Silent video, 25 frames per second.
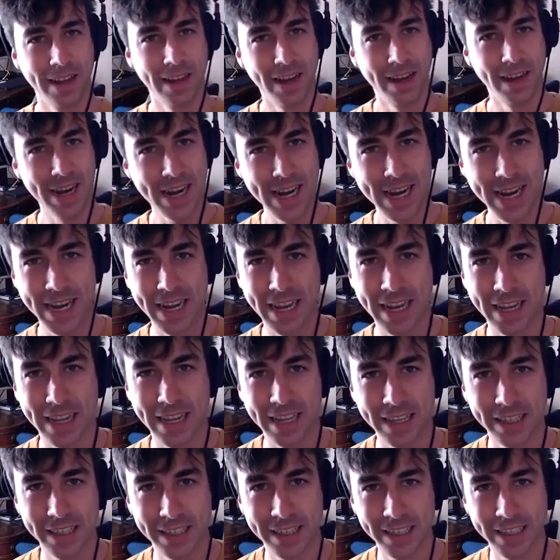Hi,
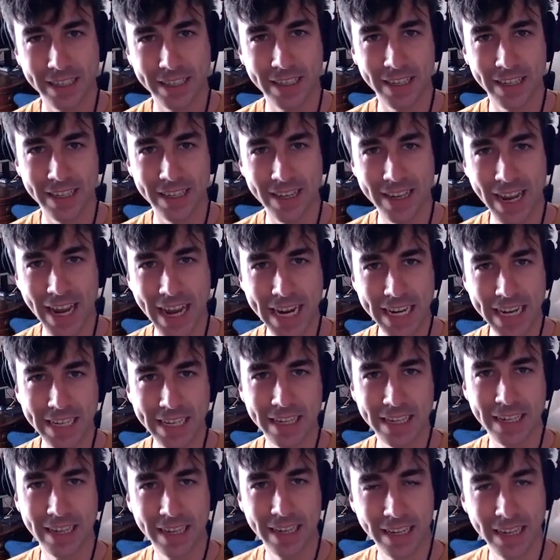this is
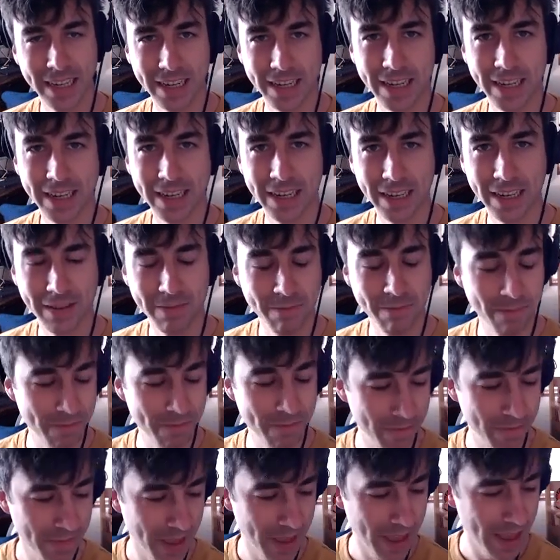Nate. And
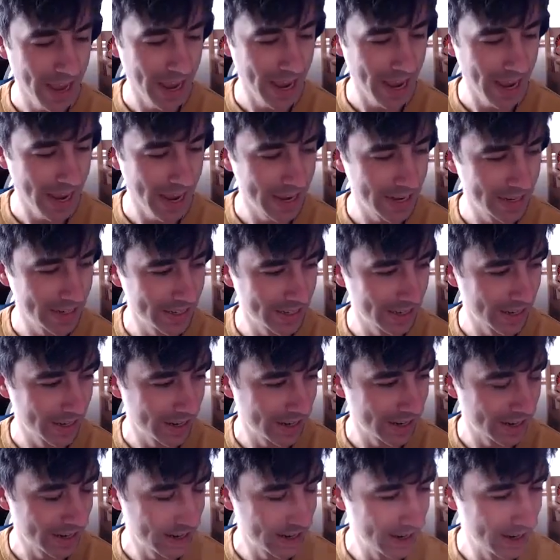
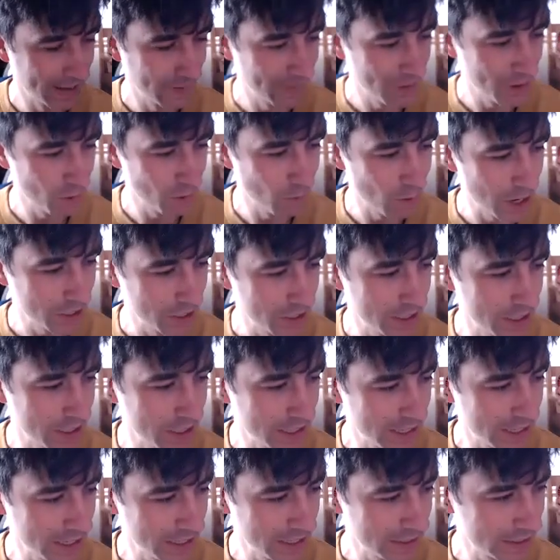if you're watching
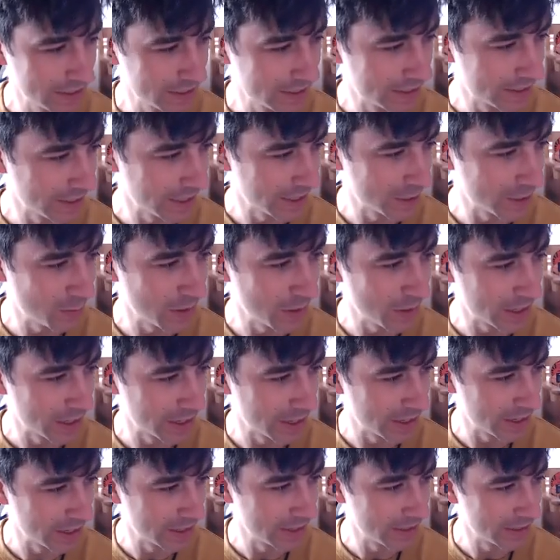this, it's
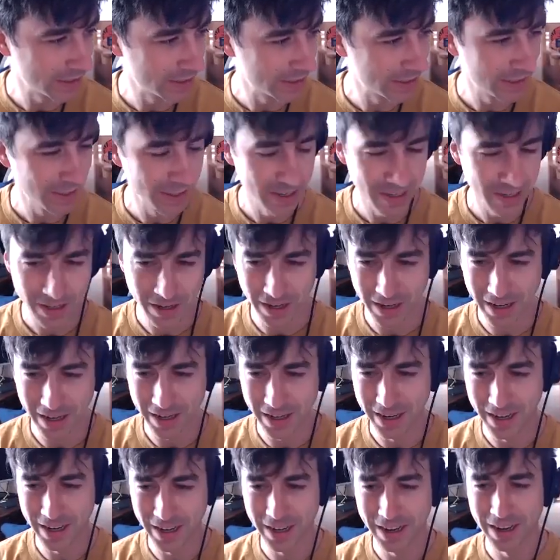because
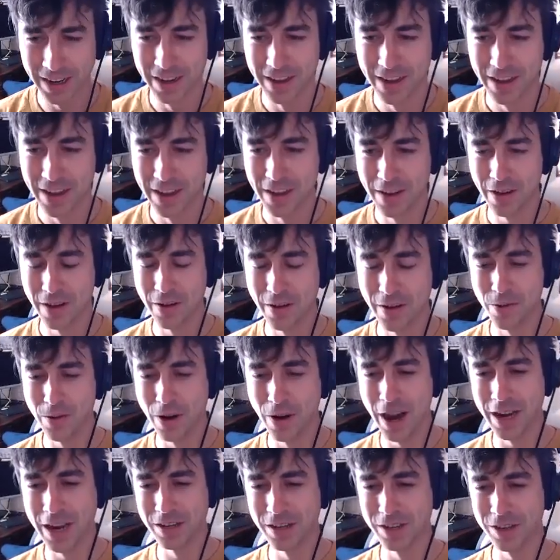uh,
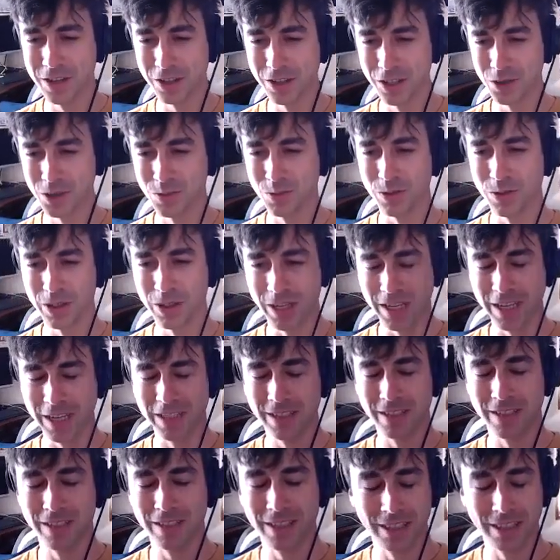I just
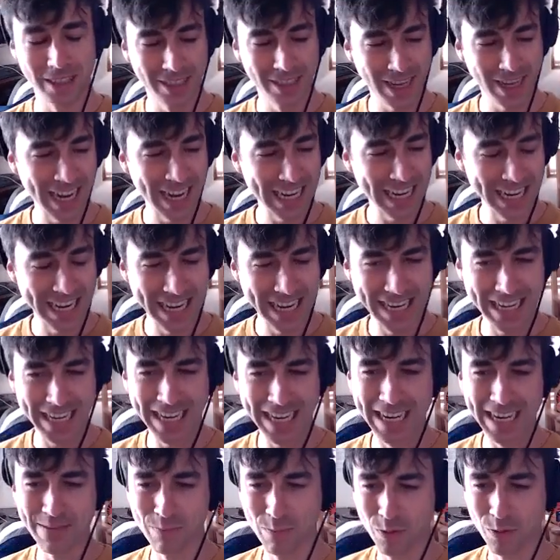released Sidekiq
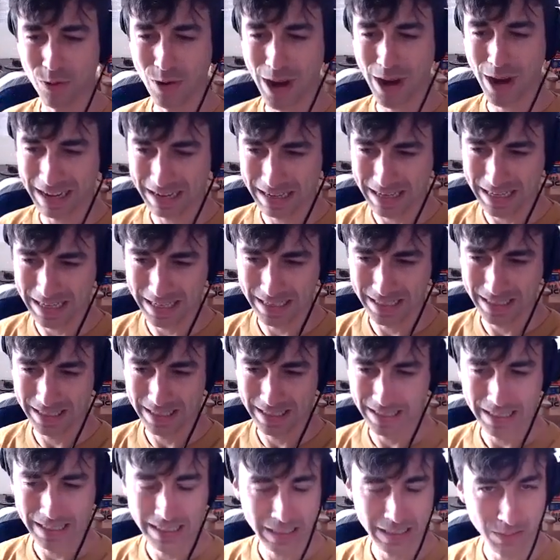in
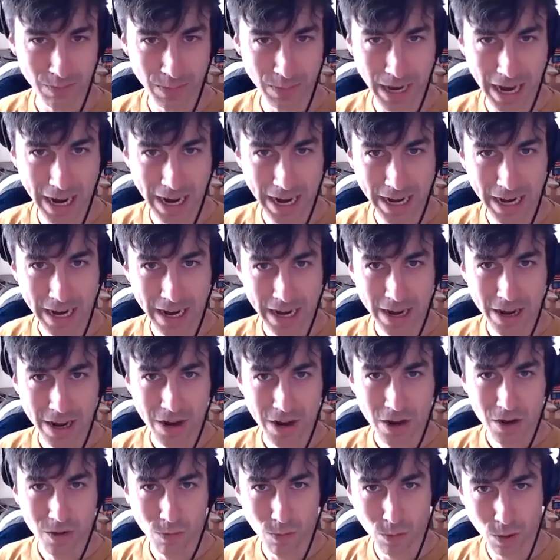Practice. It's my
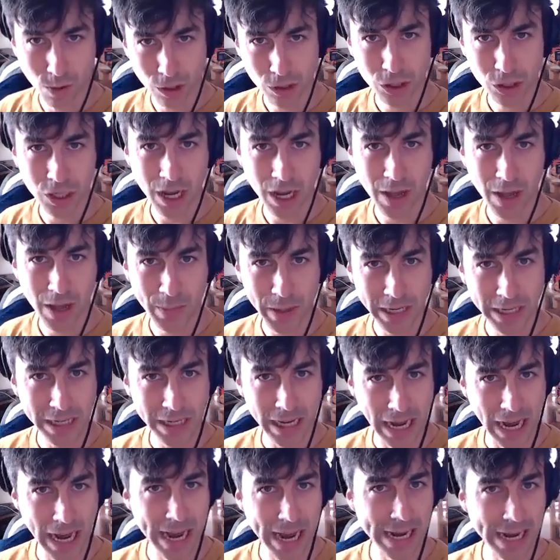workshop and
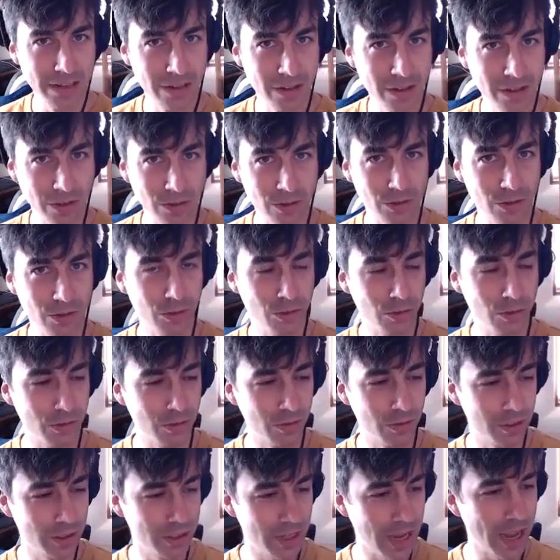guide to
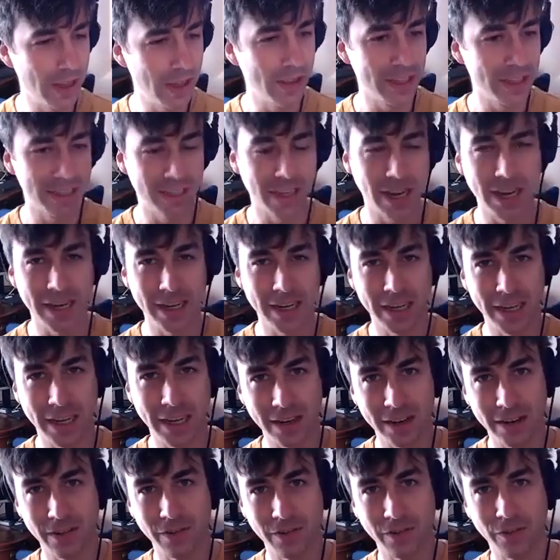scaling
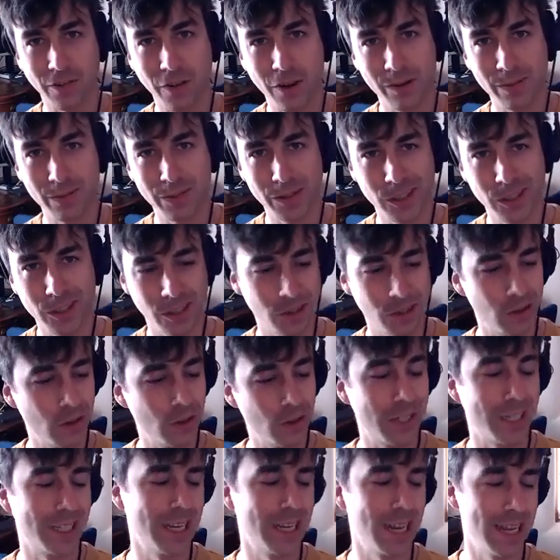Sidekiq from 0
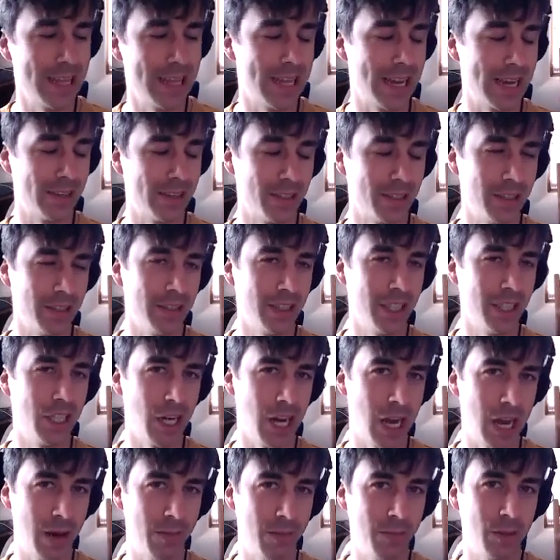to 10,000
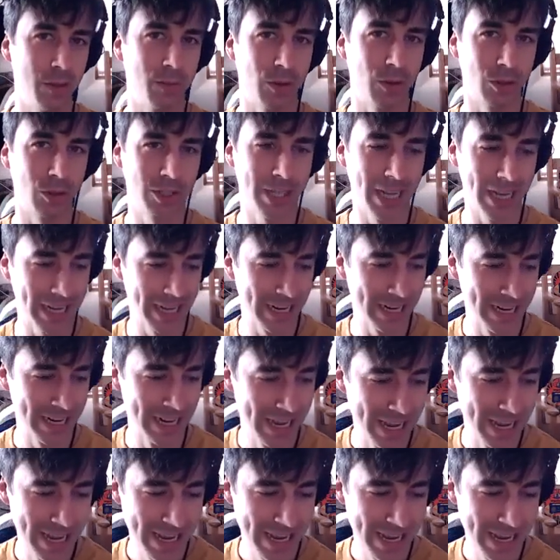jobs per second.